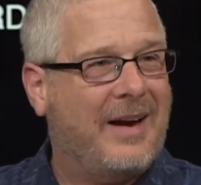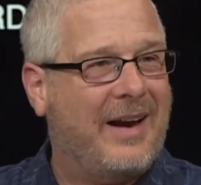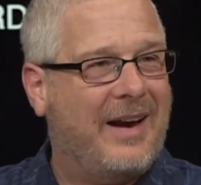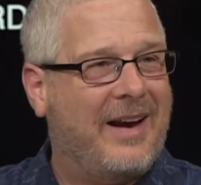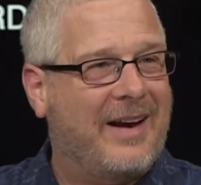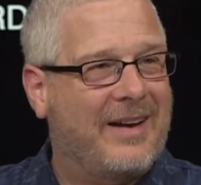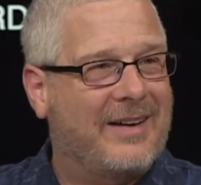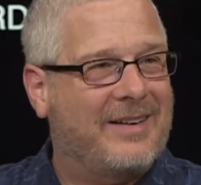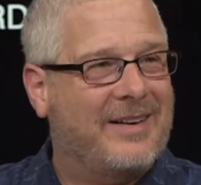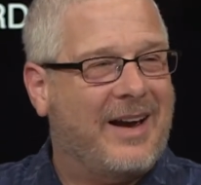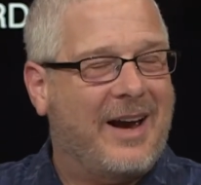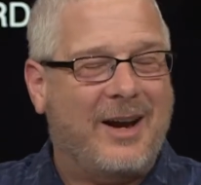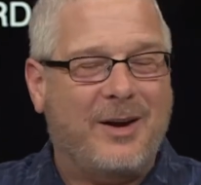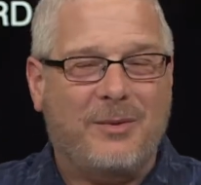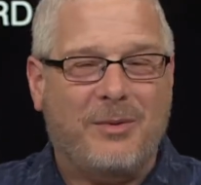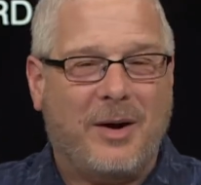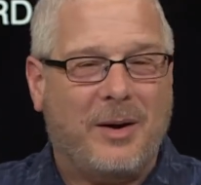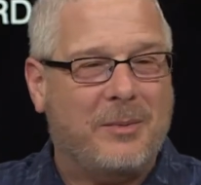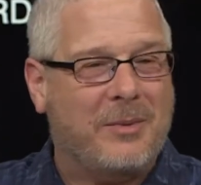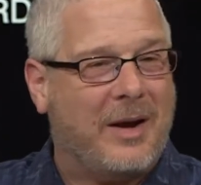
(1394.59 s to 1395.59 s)
And
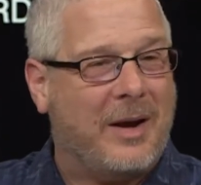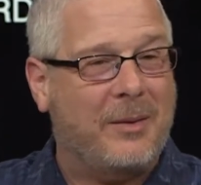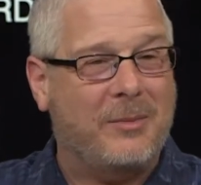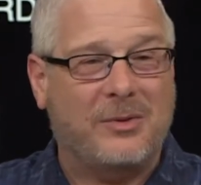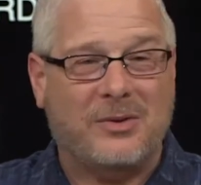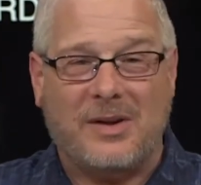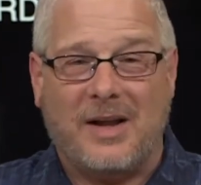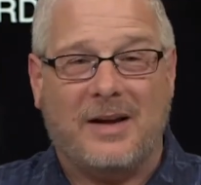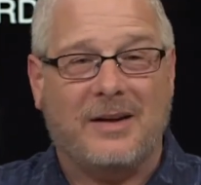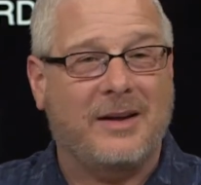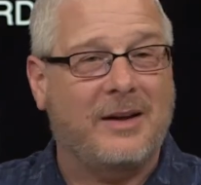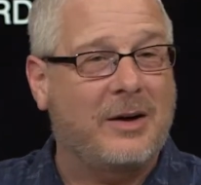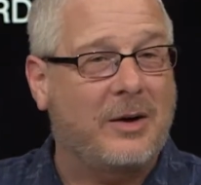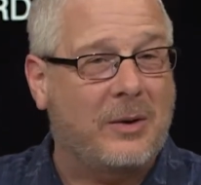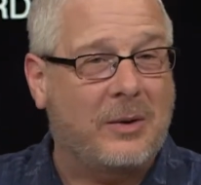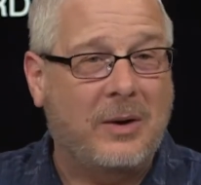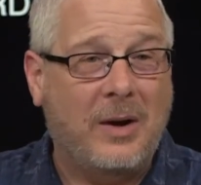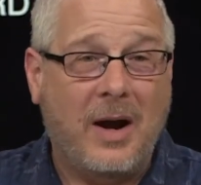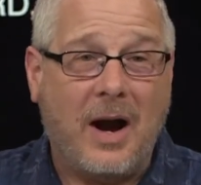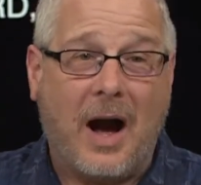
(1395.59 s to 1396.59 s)
Abraham, Abraham's like, you
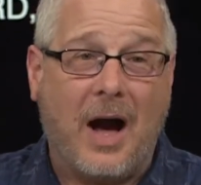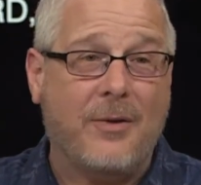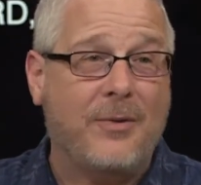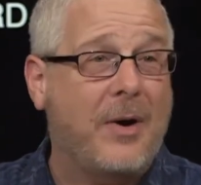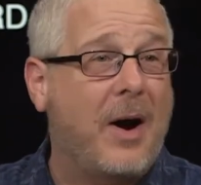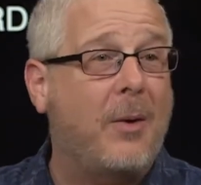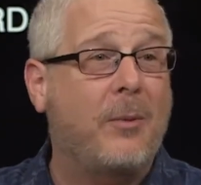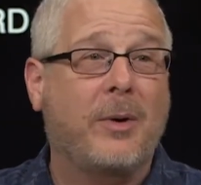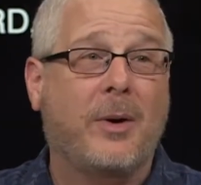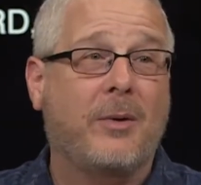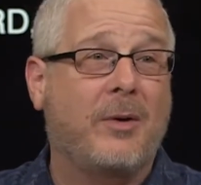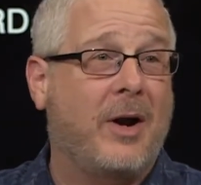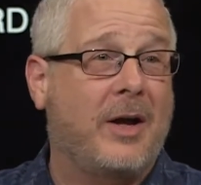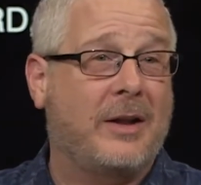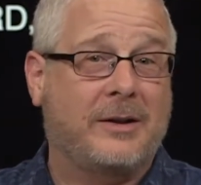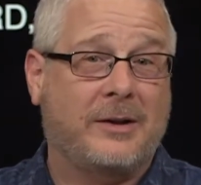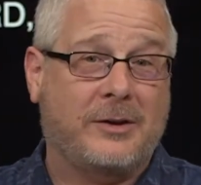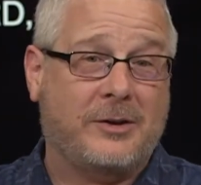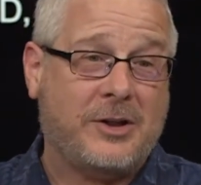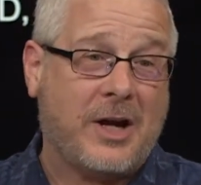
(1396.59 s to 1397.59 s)
know, I thought we were
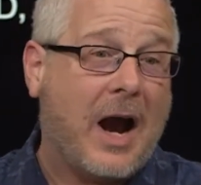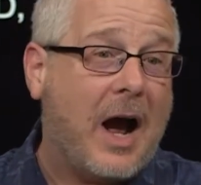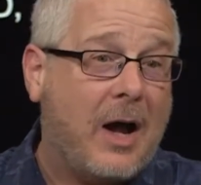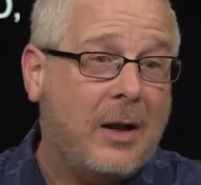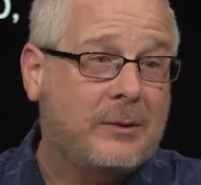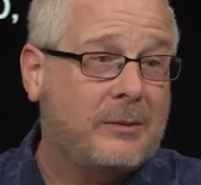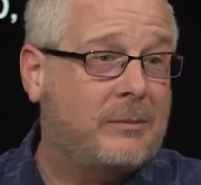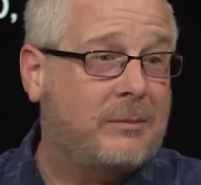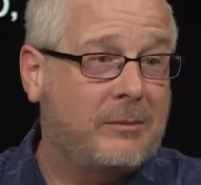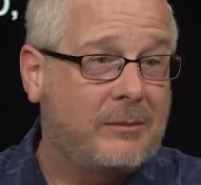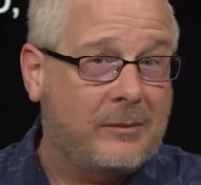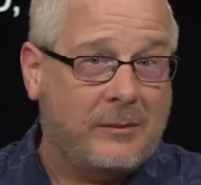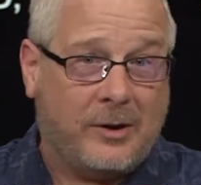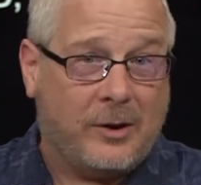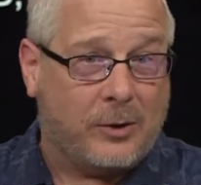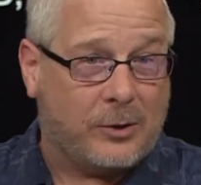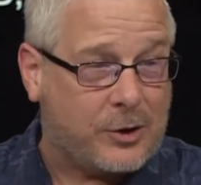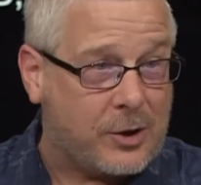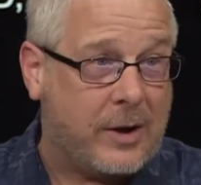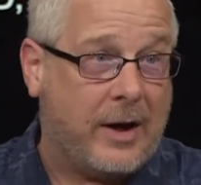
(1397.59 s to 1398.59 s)
on the child, you
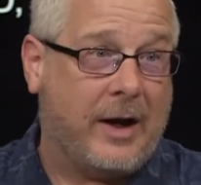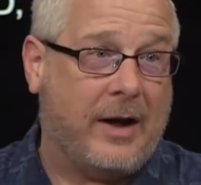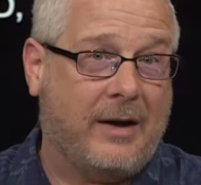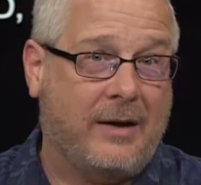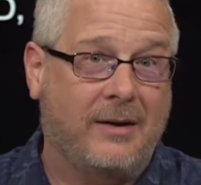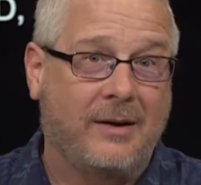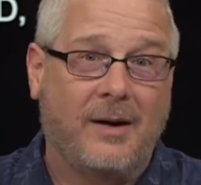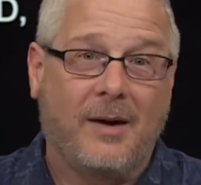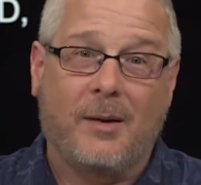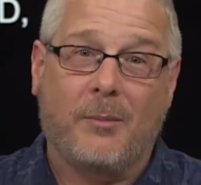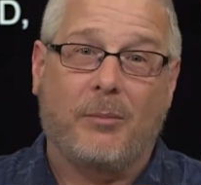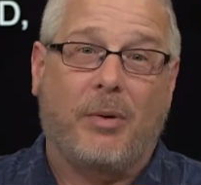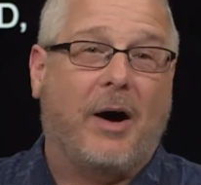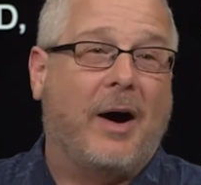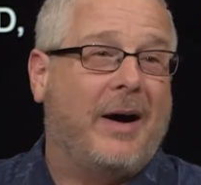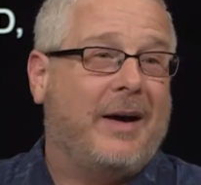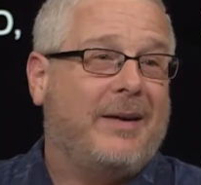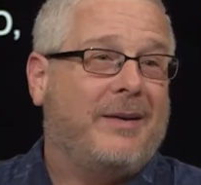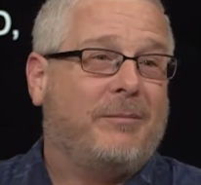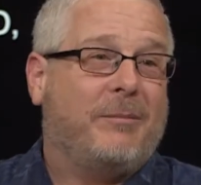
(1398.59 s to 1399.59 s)
know, train. Yeah.
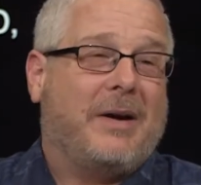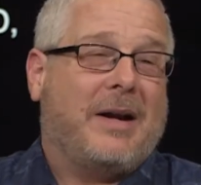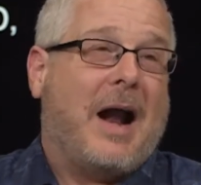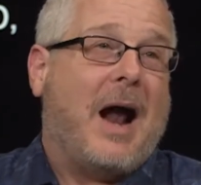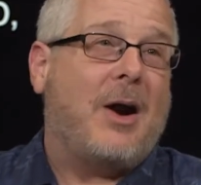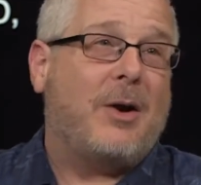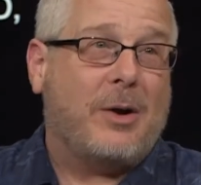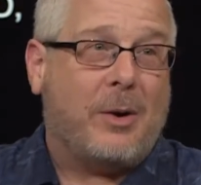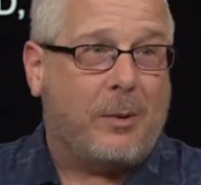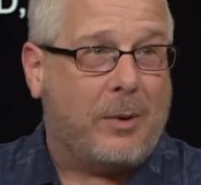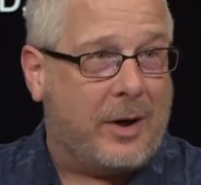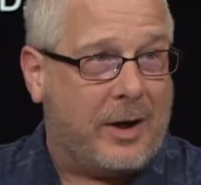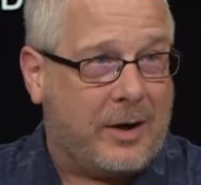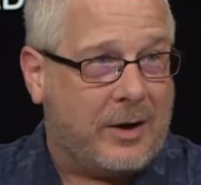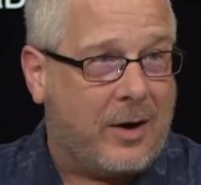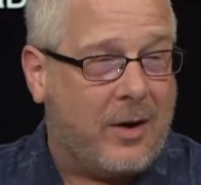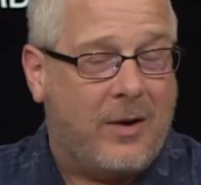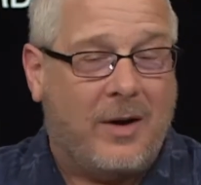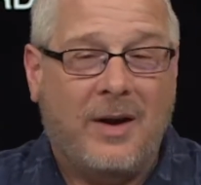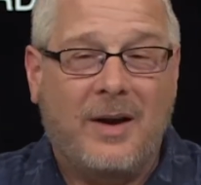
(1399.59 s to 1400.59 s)
But but I don't know where you're
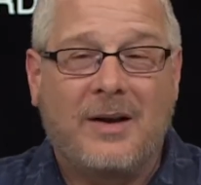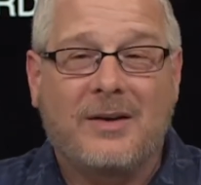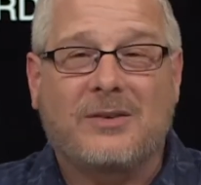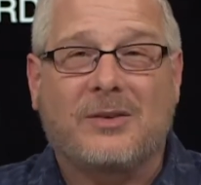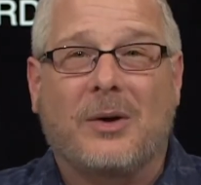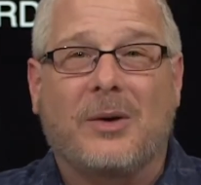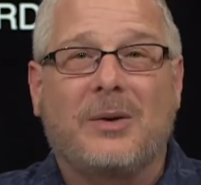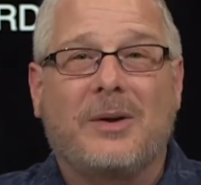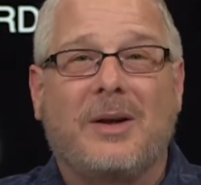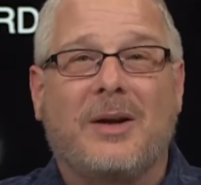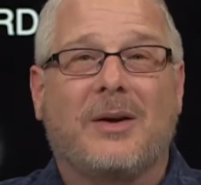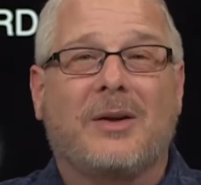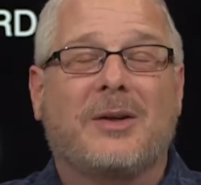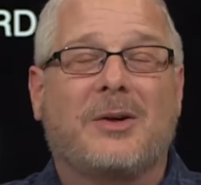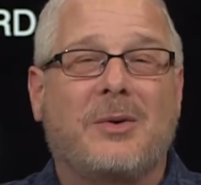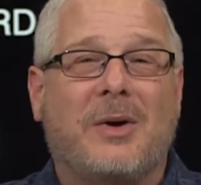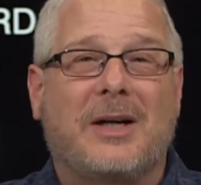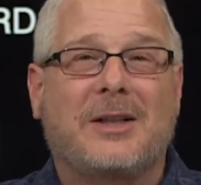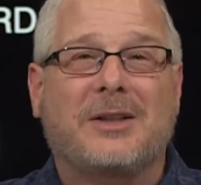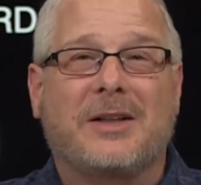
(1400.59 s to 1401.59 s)
going. So you know, the
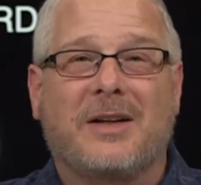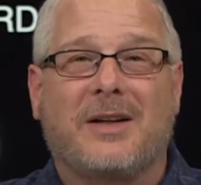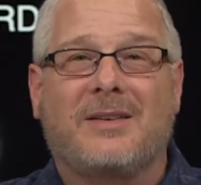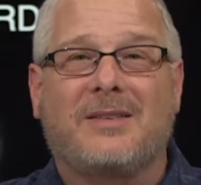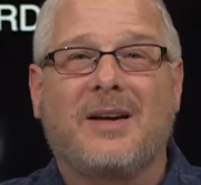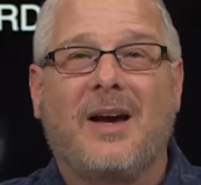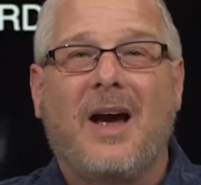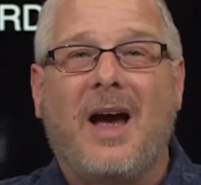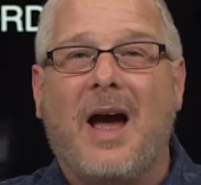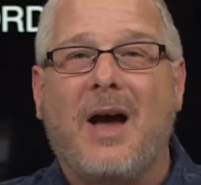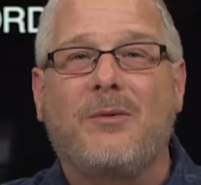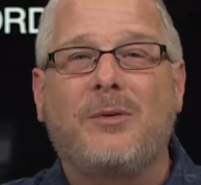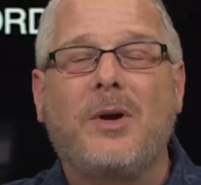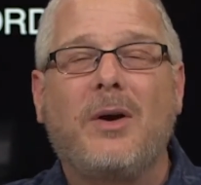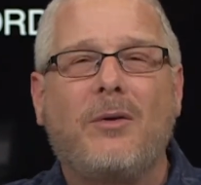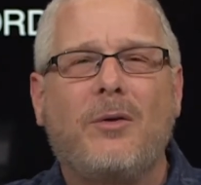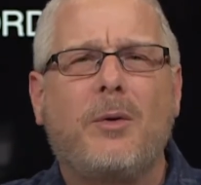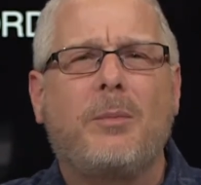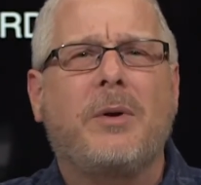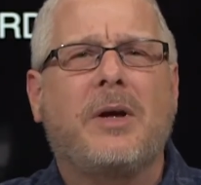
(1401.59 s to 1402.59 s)
question is, have
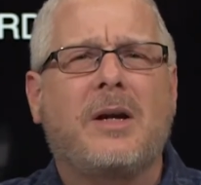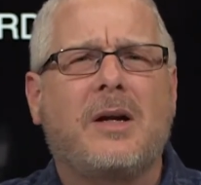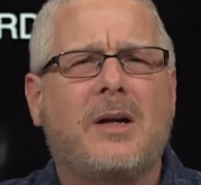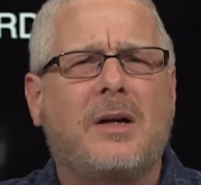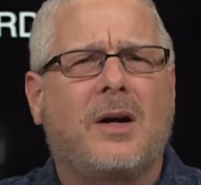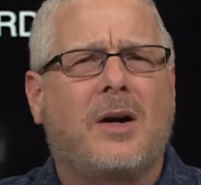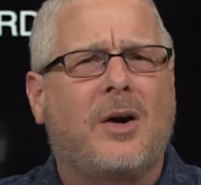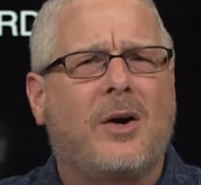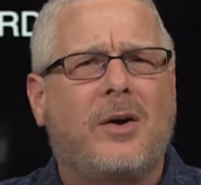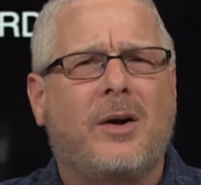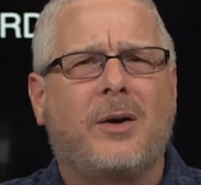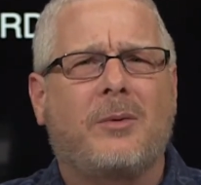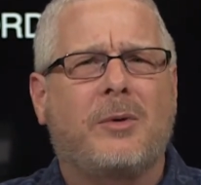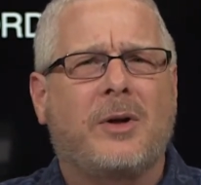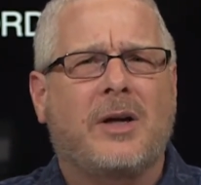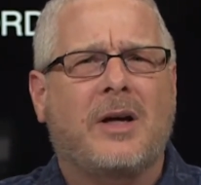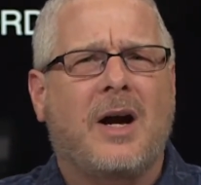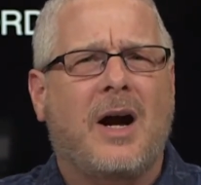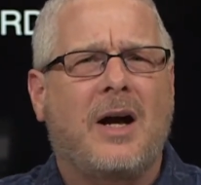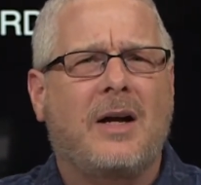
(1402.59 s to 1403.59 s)
you ever been in a hurry
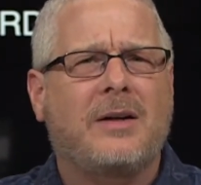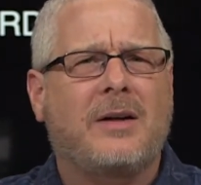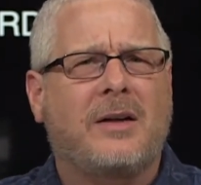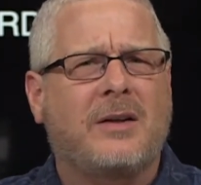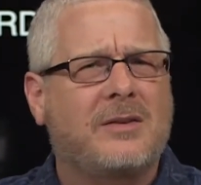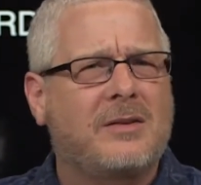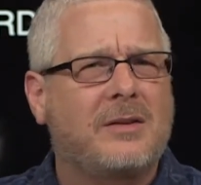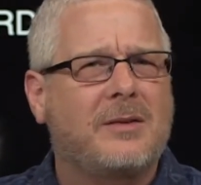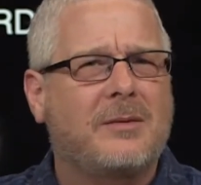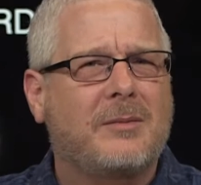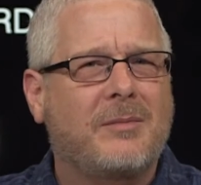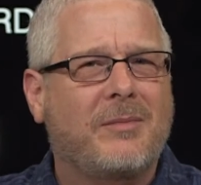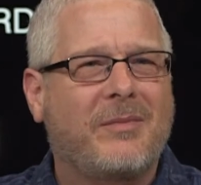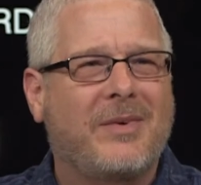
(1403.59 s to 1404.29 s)
when God isn't?